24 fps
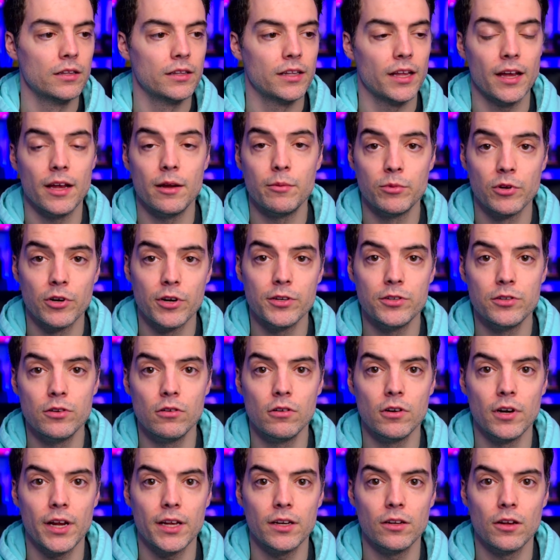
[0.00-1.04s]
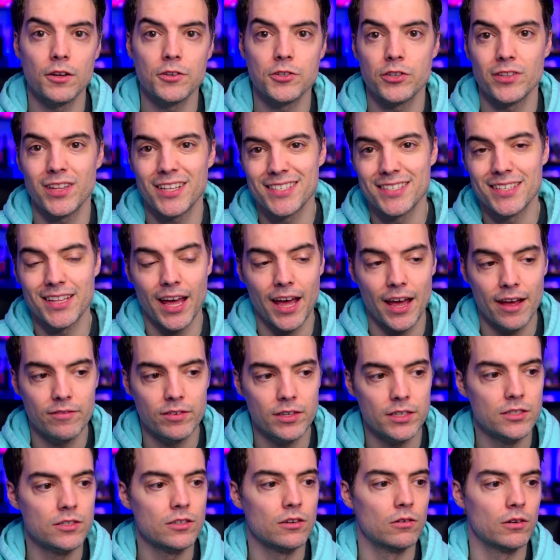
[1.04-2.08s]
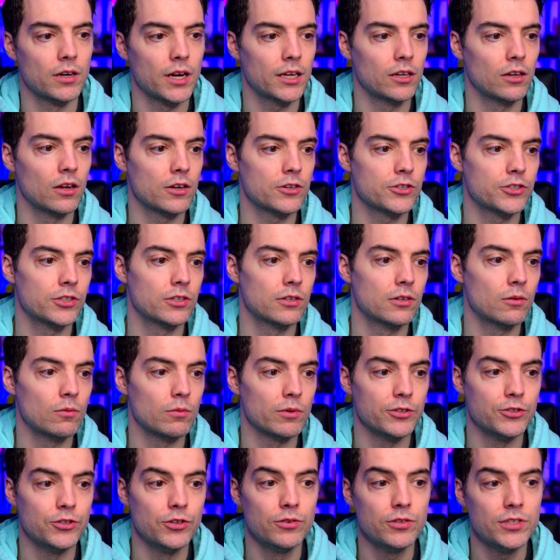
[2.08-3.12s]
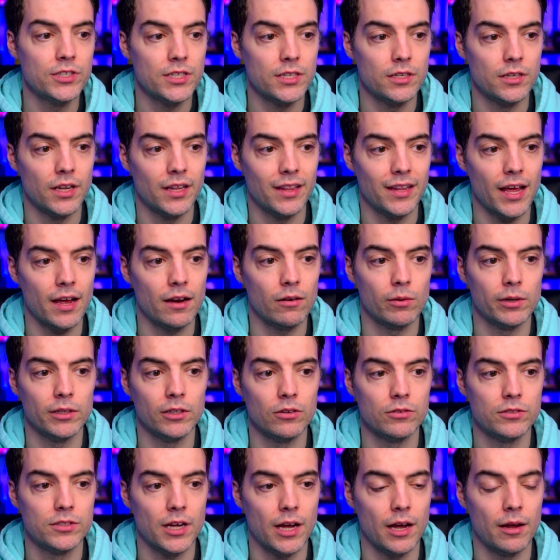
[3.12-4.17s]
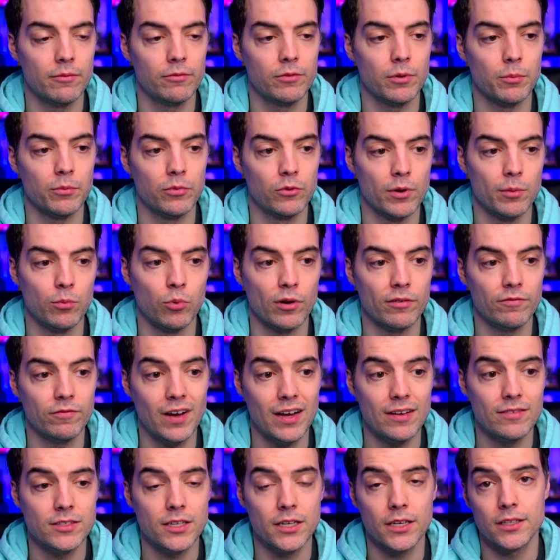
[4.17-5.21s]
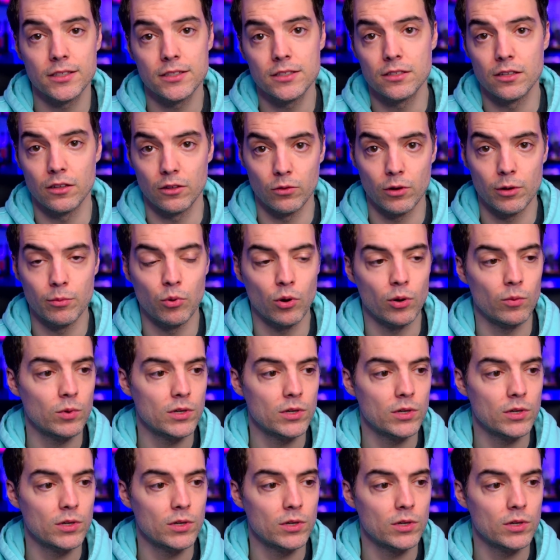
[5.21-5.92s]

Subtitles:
M32 grenade launcher, that's the heavy's grenade launcher, reduced that reload time from 3.5 seconds to 3.1